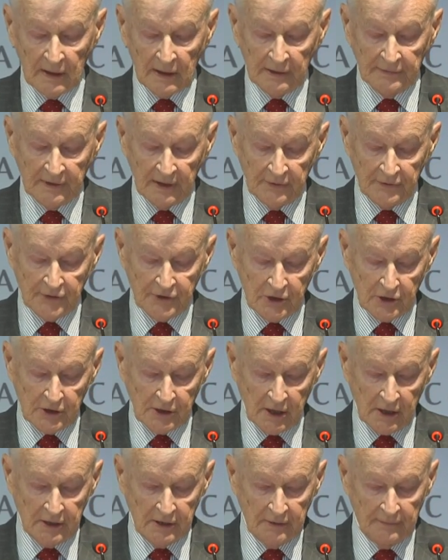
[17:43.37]
And then
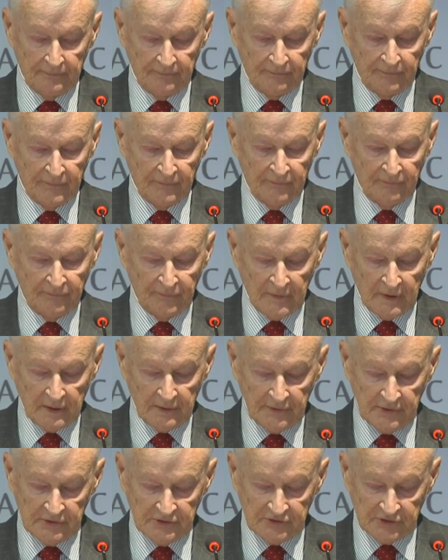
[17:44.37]
thirdly,
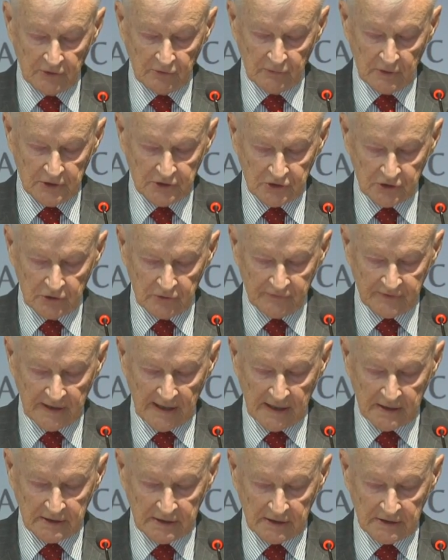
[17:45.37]
there is the question of
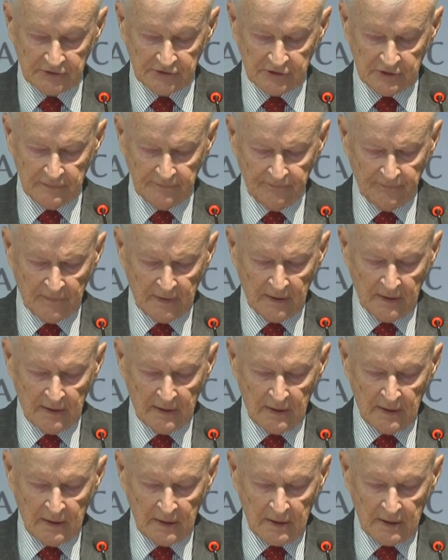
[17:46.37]
tactics.
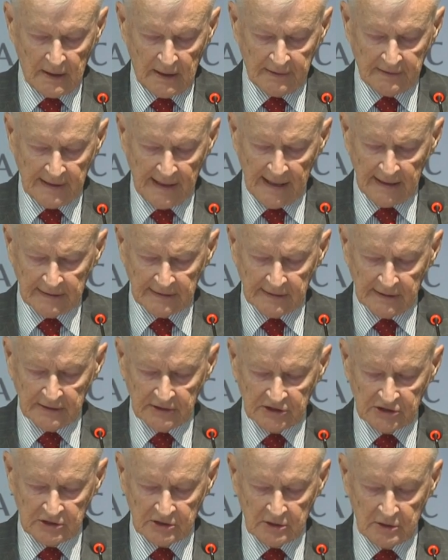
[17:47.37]
And
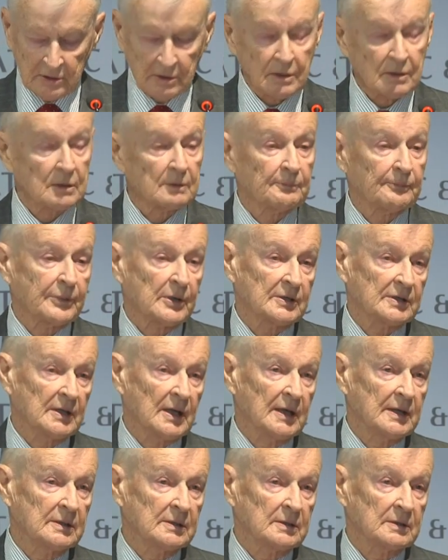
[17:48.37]
tactics
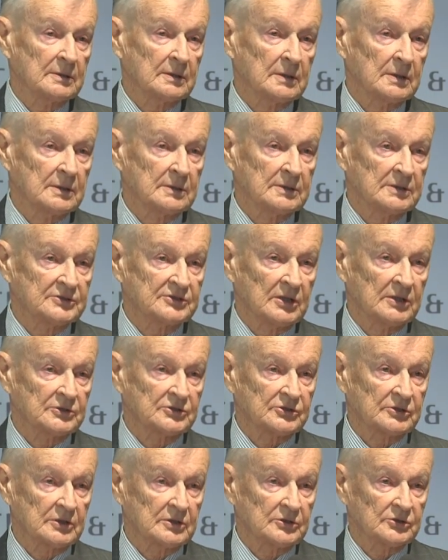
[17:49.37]
pertain, in this
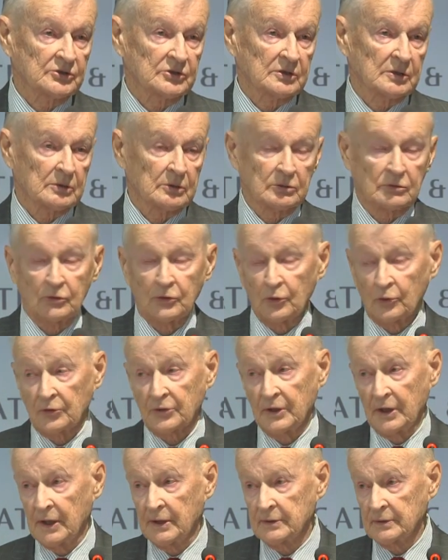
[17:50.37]
instance, to
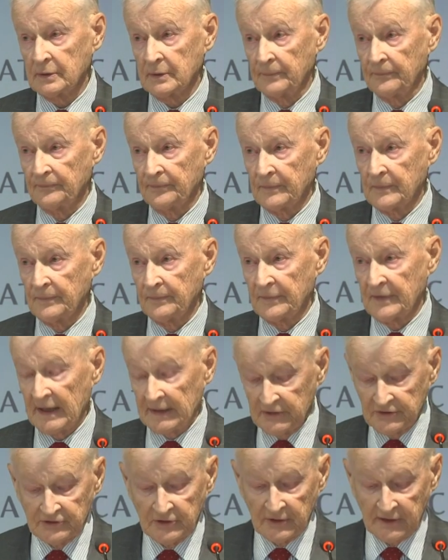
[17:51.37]
Ukraine.
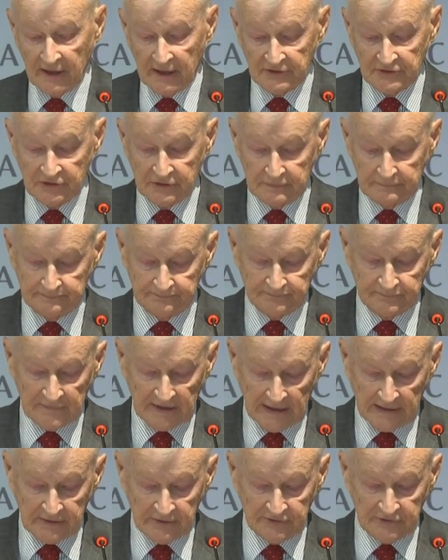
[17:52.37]
That is a test.
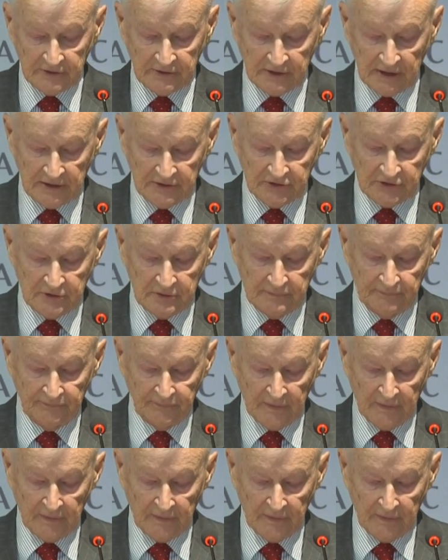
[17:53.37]
That is a test.